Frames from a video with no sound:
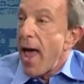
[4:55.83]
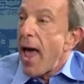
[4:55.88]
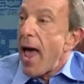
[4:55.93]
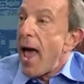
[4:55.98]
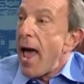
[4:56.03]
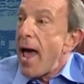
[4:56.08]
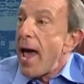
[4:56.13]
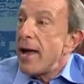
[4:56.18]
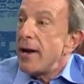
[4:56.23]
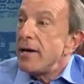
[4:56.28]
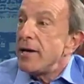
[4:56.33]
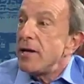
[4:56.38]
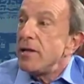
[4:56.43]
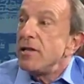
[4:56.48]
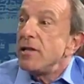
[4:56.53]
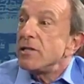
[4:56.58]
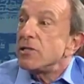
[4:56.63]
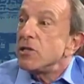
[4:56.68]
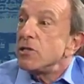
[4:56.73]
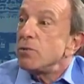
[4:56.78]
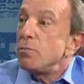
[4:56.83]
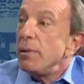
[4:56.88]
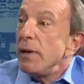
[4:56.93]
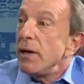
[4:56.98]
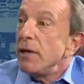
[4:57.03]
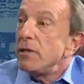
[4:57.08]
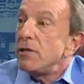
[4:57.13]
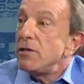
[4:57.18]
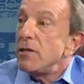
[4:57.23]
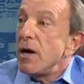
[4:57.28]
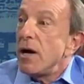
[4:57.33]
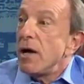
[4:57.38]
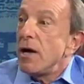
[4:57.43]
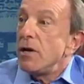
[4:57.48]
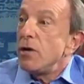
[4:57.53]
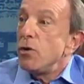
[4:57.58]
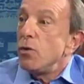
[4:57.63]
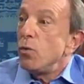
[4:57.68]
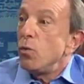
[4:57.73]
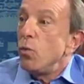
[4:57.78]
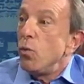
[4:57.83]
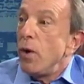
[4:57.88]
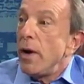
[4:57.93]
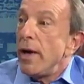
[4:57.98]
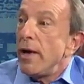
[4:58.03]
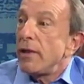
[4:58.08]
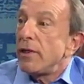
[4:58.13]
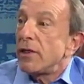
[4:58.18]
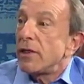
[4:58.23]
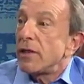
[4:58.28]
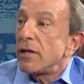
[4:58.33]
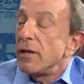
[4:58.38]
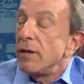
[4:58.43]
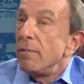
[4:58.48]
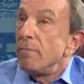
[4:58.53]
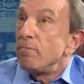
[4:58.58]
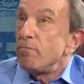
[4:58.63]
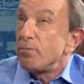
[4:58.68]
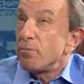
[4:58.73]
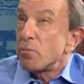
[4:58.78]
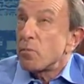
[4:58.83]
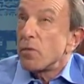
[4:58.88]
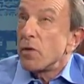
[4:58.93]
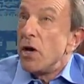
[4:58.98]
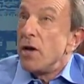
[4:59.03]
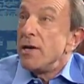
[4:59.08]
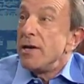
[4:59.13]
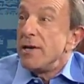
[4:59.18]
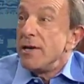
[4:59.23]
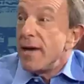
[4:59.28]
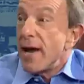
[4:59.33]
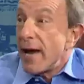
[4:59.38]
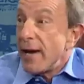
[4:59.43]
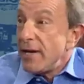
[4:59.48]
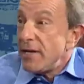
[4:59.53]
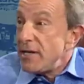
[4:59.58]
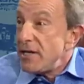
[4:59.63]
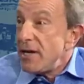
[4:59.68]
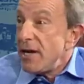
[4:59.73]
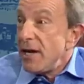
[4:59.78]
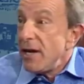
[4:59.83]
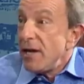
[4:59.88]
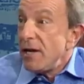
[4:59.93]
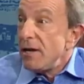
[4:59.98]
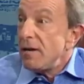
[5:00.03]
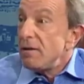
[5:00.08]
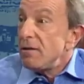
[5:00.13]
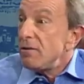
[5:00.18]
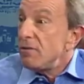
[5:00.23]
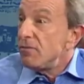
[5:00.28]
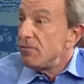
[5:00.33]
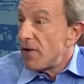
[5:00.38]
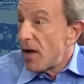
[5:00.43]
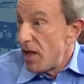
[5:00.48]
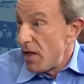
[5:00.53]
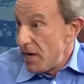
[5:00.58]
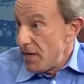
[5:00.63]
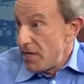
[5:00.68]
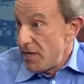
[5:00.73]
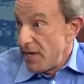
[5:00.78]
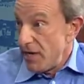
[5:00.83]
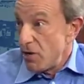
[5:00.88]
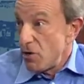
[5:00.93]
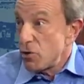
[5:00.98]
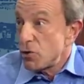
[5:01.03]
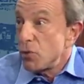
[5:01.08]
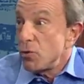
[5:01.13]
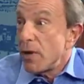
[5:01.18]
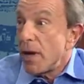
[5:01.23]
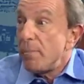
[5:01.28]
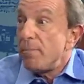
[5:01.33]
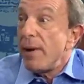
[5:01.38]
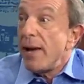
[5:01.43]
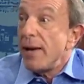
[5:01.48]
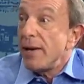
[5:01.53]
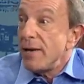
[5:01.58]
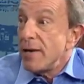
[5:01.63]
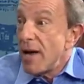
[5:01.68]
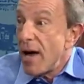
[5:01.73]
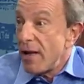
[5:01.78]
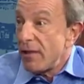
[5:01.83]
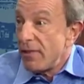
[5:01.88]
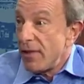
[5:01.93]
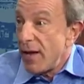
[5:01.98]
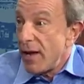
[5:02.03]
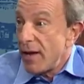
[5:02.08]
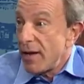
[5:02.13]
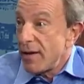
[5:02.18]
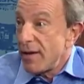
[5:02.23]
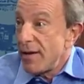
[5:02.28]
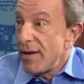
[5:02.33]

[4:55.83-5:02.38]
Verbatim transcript: And this is being done with 19 volunteers who get paid nothing